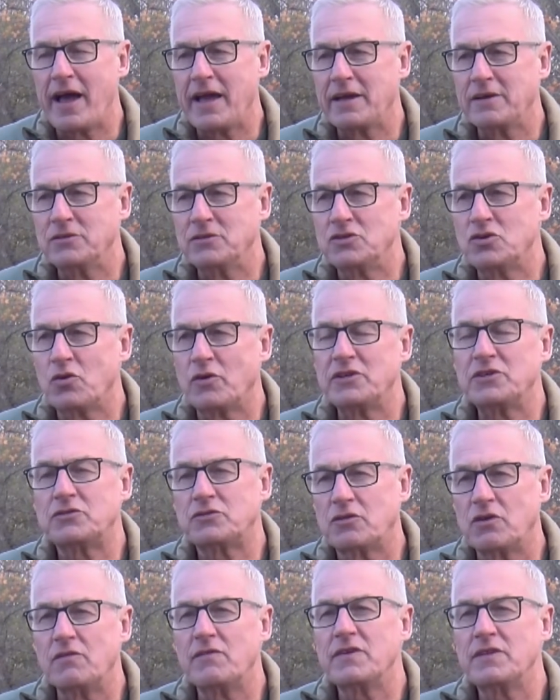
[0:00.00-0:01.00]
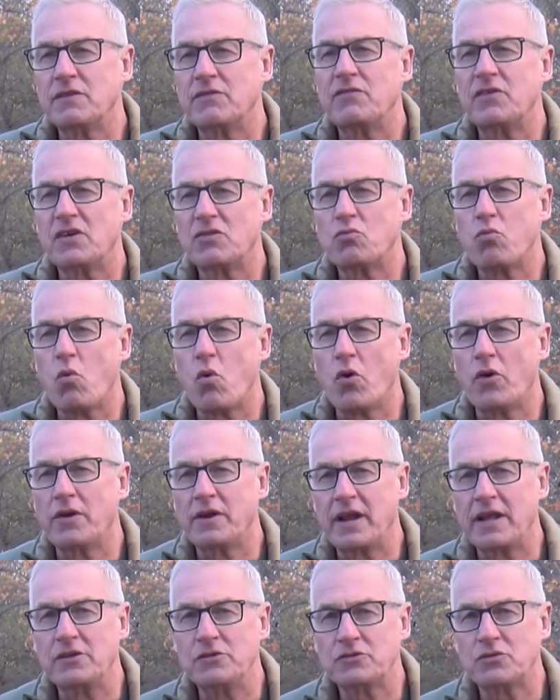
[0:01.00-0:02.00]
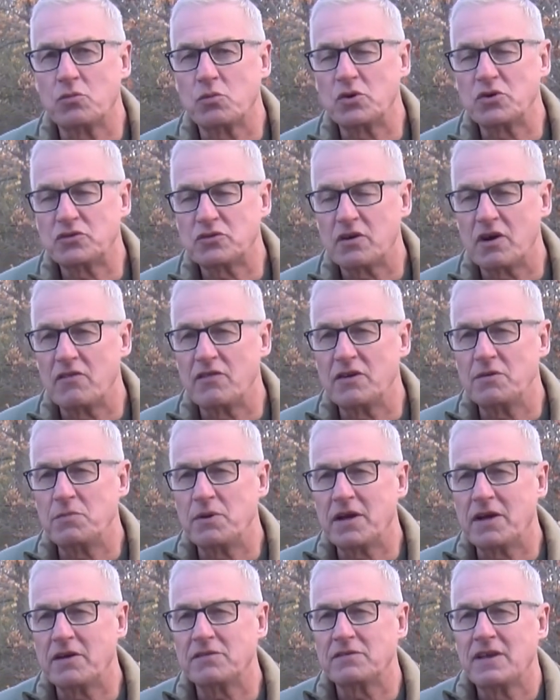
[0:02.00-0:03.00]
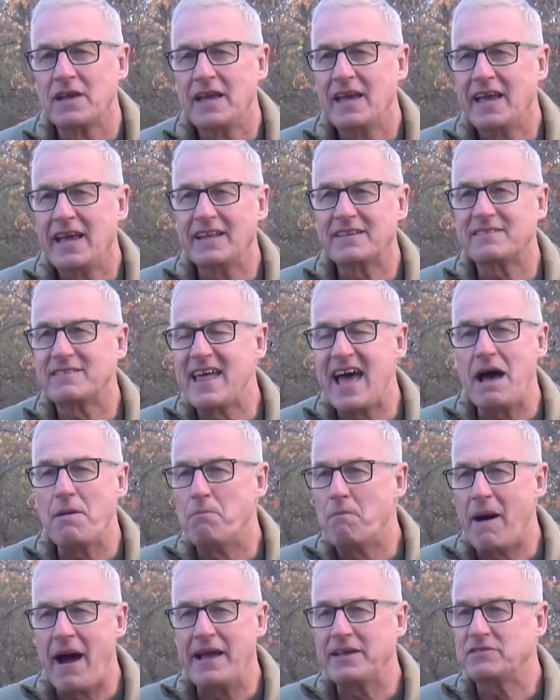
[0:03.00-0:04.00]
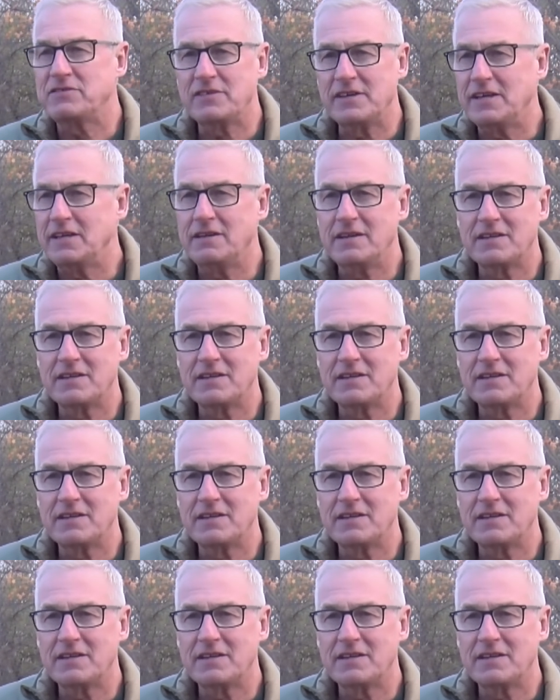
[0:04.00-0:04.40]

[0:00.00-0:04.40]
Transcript: I enjoy serving the 5th Ward, and I use the word serving because it's not my seat,